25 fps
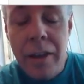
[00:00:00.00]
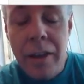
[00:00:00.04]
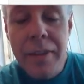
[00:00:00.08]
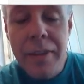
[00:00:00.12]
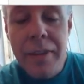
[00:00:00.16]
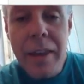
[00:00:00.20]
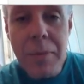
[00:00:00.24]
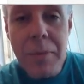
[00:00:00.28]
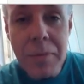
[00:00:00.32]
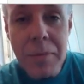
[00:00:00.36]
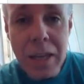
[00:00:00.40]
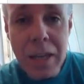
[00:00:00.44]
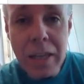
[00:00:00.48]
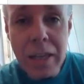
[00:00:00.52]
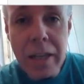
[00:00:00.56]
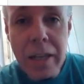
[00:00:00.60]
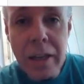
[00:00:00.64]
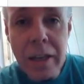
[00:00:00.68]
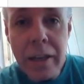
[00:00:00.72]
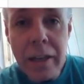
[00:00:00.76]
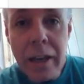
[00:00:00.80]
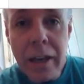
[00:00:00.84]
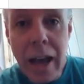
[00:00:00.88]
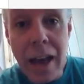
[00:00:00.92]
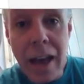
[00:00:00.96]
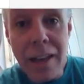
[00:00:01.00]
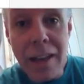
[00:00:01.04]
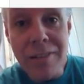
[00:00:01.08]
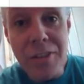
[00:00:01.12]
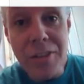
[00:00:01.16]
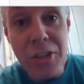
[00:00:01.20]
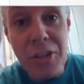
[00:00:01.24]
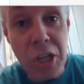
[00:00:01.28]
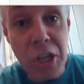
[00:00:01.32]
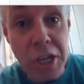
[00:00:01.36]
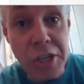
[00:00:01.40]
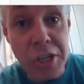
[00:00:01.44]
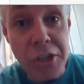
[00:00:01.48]
the meaning has
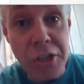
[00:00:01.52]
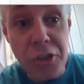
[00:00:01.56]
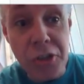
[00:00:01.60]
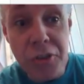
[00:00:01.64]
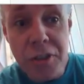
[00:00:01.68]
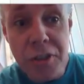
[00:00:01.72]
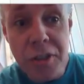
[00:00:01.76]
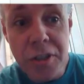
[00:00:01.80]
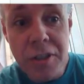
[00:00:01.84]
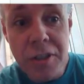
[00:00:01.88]
changed.